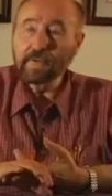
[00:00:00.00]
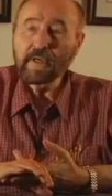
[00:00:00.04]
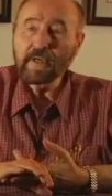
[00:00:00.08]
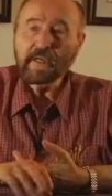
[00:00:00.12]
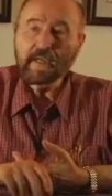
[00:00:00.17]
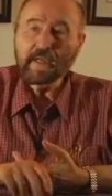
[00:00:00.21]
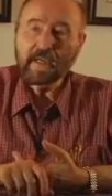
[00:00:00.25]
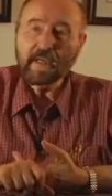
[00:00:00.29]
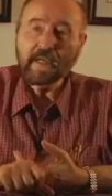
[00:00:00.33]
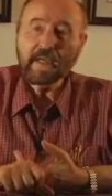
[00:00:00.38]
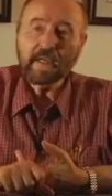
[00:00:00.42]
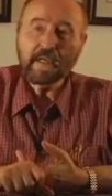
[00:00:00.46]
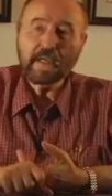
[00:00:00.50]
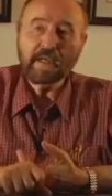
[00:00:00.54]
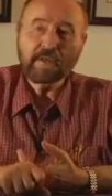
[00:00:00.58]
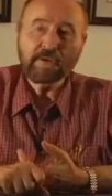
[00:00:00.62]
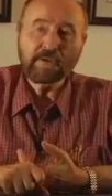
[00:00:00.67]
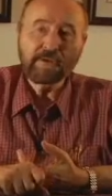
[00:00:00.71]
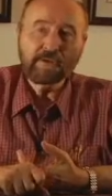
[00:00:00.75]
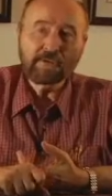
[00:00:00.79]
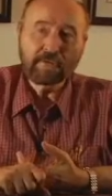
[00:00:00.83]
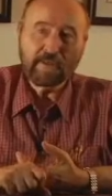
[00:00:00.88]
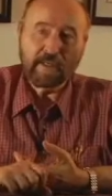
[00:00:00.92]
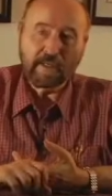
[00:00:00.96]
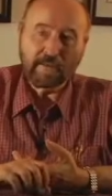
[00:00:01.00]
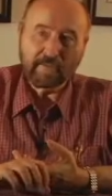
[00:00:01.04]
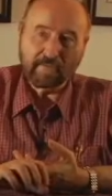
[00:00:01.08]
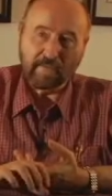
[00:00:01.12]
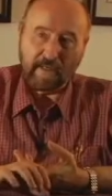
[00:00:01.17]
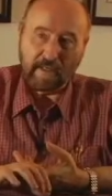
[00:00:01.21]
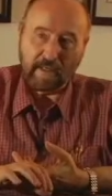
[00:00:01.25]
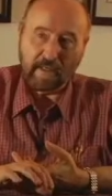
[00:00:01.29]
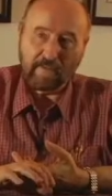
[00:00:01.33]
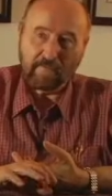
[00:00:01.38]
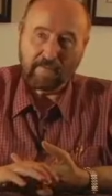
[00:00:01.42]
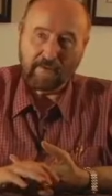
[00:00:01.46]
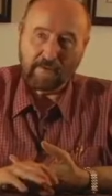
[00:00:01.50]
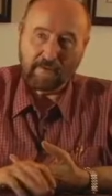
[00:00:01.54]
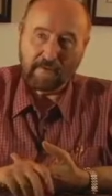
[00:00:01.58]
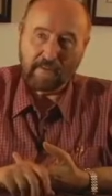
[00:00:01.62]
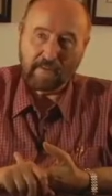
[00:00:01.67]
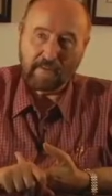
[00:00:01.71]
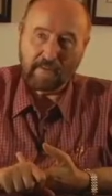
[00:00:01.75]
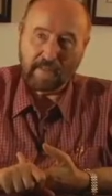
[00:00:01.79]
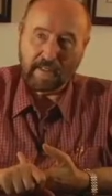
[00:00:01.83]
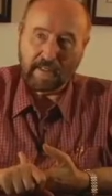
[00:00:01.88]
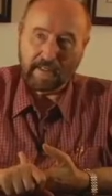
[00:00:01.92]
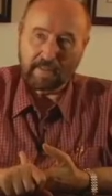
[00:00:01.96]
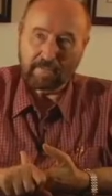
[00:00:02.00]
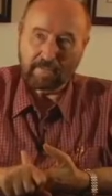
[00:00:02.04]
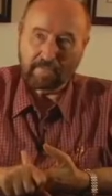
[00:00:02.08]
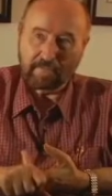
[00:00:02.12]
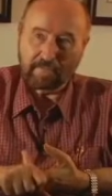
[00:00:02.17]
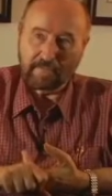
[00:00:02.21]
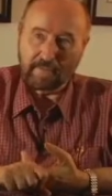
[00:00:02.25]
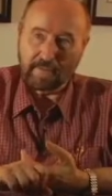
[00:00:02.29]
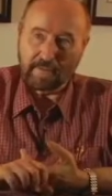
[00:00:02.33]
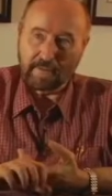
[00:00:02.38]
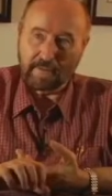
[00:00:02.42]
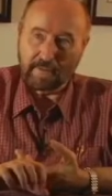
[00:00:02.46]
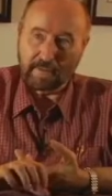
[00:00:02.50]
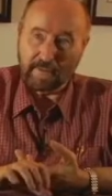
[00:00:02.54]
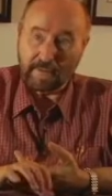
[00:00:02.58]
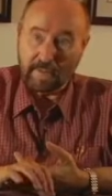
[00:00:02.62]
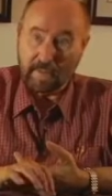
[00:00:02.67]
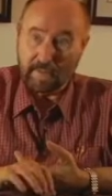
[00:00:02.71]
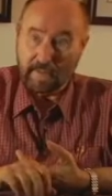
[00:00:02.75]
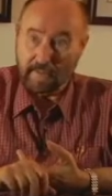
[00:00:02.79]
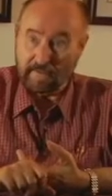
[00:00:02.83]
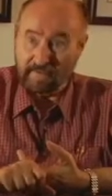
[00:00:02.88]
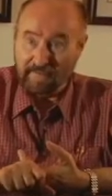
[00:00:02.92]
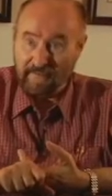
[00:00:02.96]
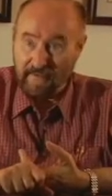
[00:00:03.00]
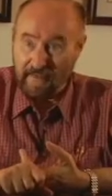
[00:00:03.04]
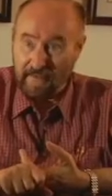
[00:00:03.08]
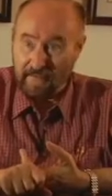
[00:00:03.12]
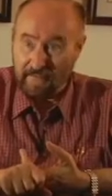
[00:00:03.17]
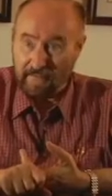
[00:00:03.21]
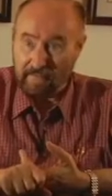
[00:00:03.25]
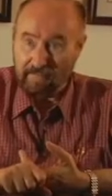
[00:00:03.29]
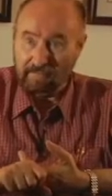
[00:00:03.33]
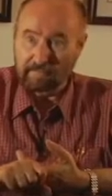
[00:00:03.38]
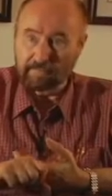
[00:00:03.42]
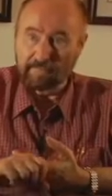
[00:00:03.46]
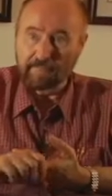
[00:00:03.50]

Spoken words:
He can't get too innovative or he'll get tarred and feathered.